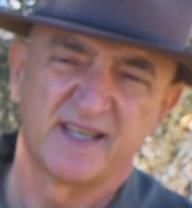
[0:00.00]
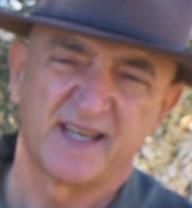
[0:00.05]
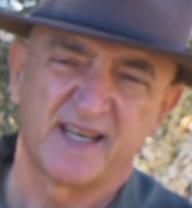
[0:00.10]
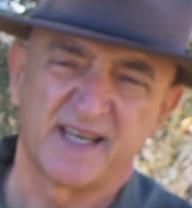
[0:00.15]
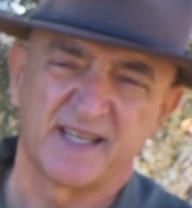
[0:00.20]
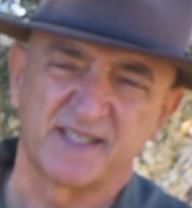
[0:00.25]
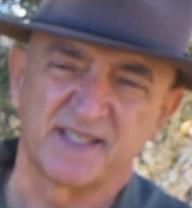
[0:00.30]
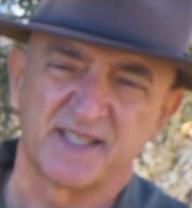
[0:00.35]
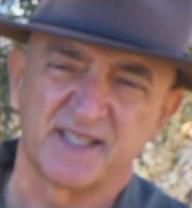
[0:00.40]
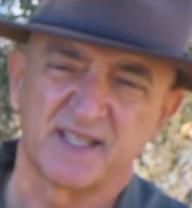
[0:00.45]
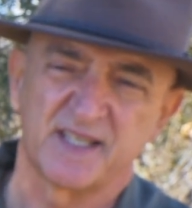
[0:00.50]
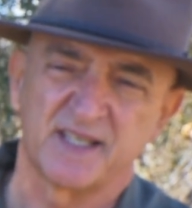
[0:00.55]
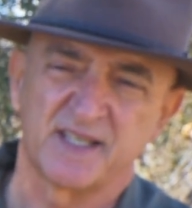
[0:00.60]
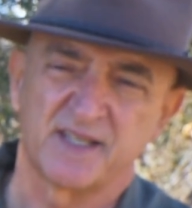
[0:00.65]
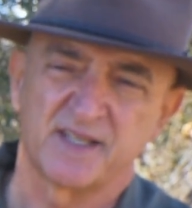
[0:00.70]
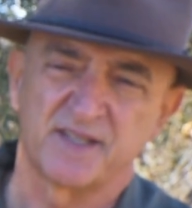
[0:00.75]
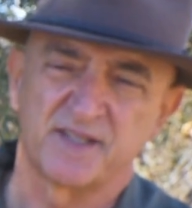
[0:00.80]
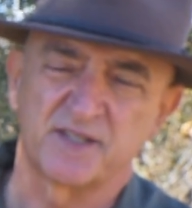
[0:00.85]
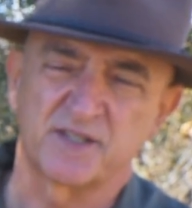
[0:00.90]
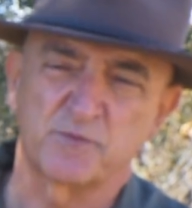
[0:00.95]
and
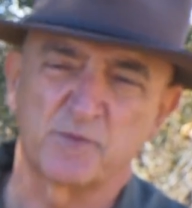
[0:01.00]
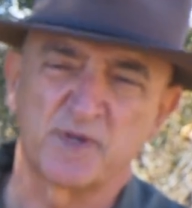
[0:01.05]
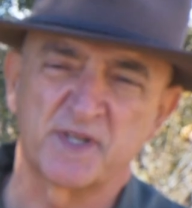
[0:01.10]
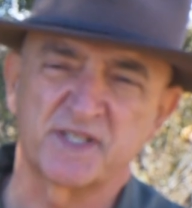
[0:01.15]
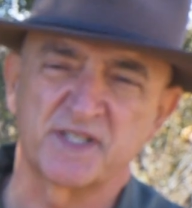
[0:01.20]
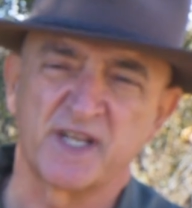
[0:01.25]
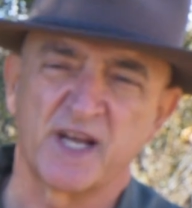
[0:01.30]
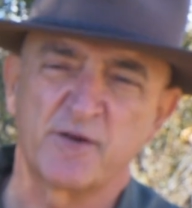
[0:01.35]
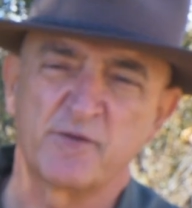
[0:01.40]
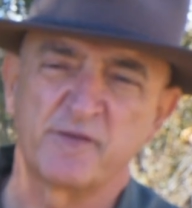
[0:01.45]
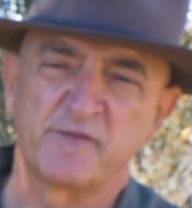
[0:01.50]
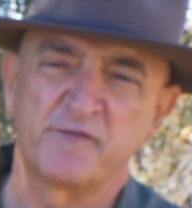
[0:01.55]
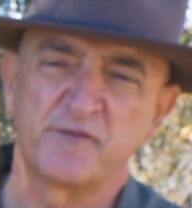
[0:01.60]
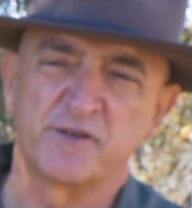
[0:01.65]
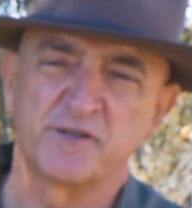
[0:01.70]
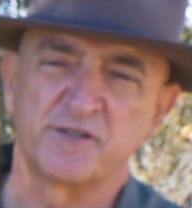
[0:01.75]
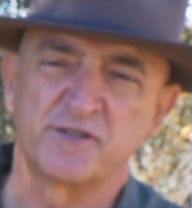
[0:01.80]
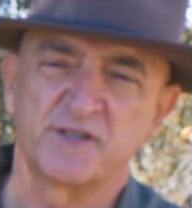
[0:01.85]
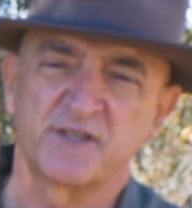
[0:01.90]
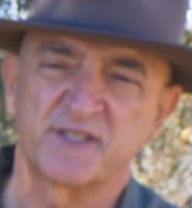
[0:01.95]
uh, this one is now
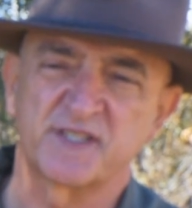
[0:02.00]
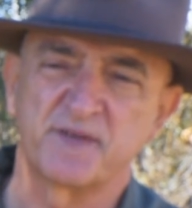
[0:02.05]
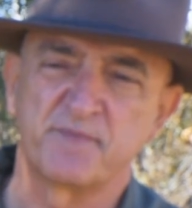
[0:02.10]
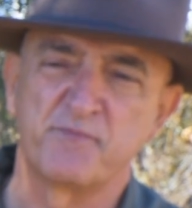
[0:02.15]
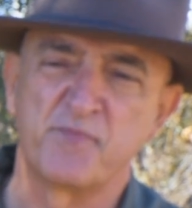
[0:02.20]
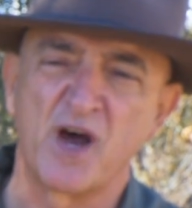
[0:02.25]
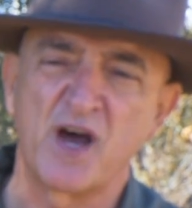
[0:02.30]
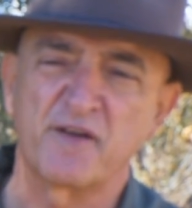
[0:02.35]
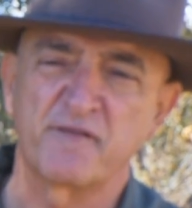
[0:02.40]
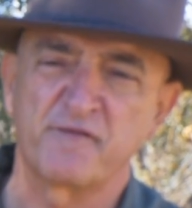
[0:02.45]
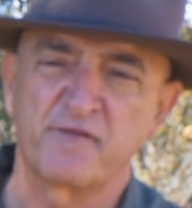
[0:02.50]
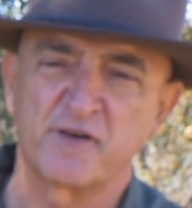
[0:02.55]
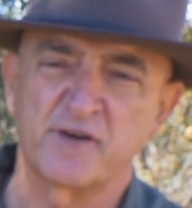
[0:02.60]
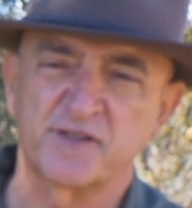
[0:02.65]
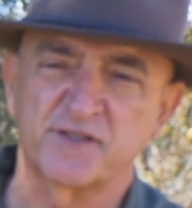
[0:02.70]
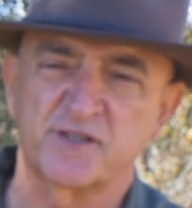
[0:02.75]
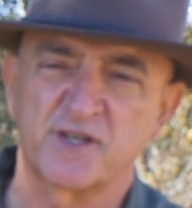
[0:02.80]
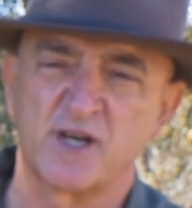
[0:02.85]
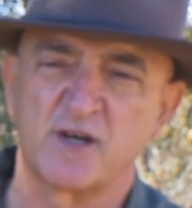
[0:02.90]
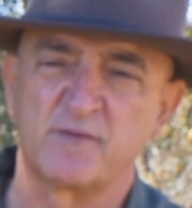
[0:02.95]
referred to as the brown
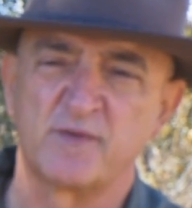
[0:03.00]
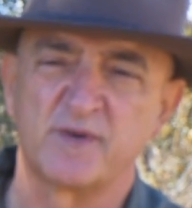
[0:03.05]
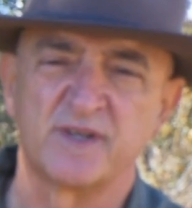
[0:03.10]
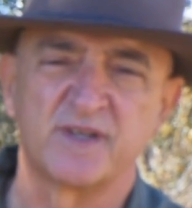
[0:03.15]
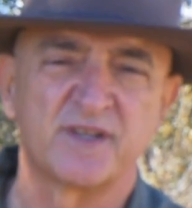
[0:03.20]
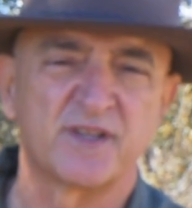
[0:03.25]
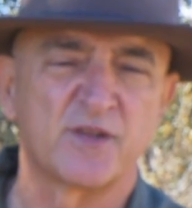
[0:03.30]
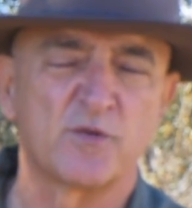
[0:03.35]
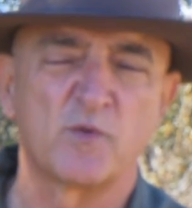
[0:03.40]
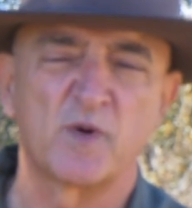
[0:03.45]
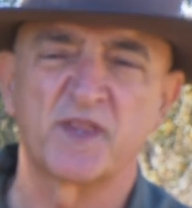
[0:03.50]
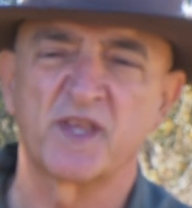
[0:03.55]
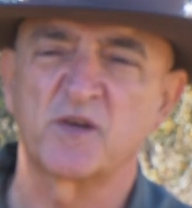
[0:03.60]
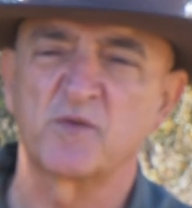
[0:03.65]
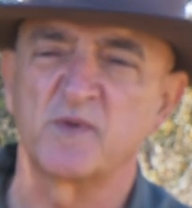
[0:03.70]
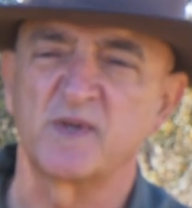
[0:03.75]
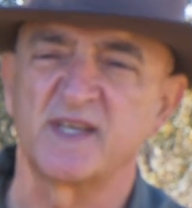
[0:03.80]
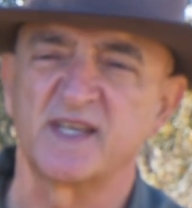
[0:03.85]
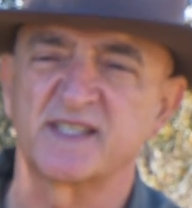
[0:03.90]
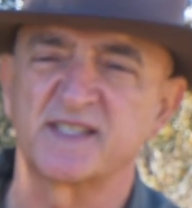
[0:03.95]
forest cobra, the one
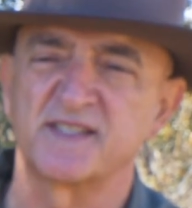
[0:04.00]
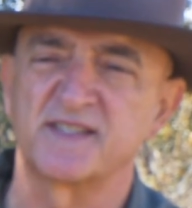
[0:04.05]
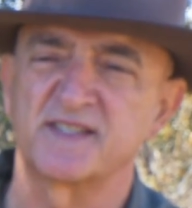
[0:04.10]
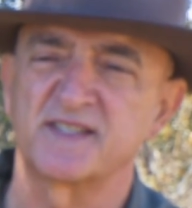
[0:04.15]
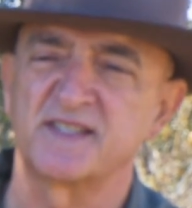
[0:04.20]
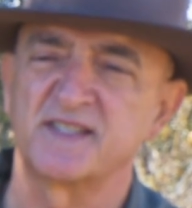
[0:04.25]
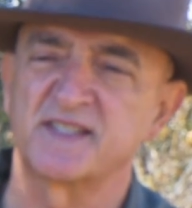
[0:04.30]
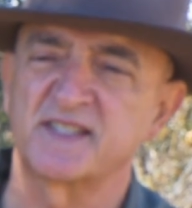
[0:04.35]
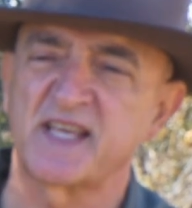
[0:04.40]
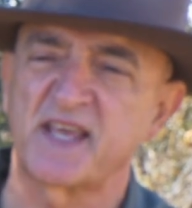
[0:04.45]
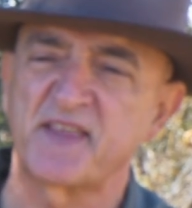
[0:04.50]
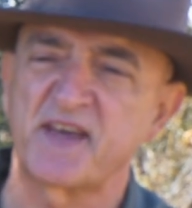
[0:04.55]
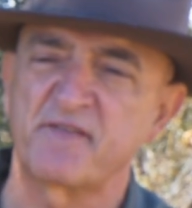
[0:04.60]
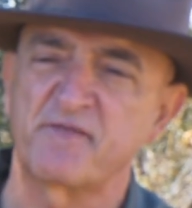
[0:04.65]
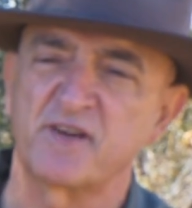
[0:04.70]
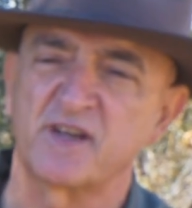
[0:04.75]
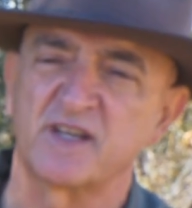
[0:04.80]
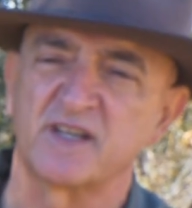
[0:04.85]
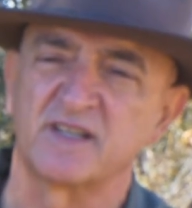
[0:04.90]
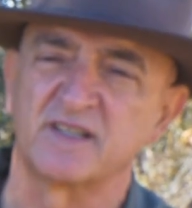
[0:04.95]
that we get in South
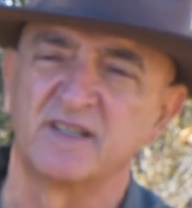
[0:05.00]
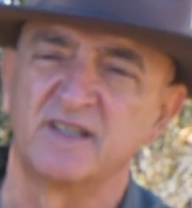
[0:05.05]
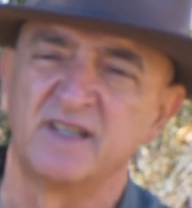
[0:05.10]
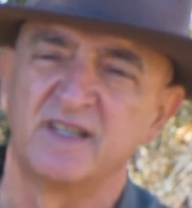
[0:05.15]
Africa.